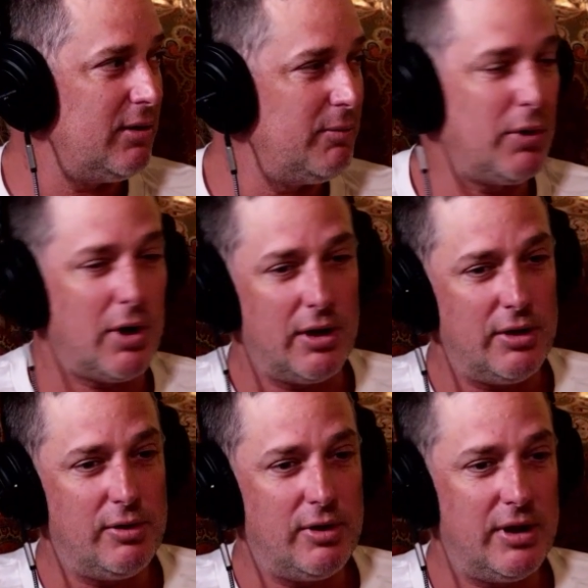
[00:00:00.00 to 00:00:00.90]
Brian, you
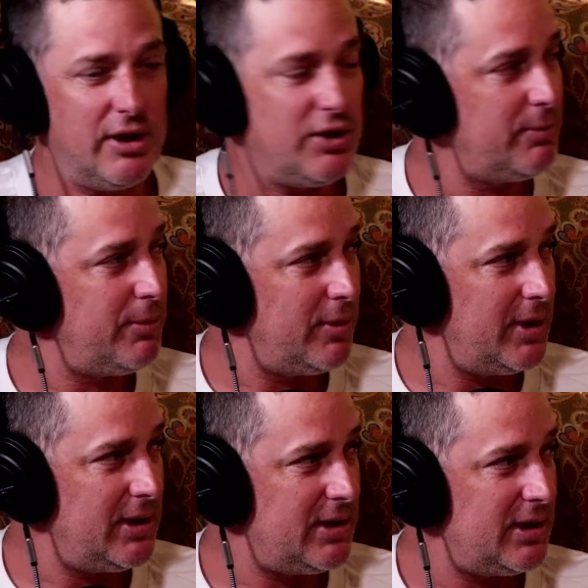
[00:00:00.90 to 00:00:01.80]
can get your
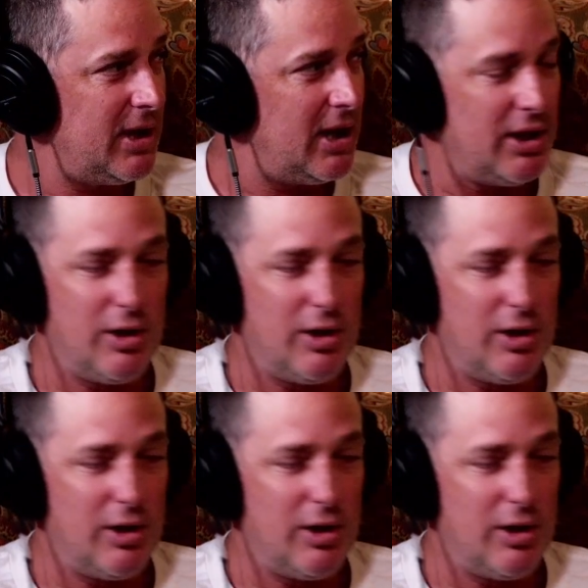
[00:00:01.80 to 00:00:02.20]
points. You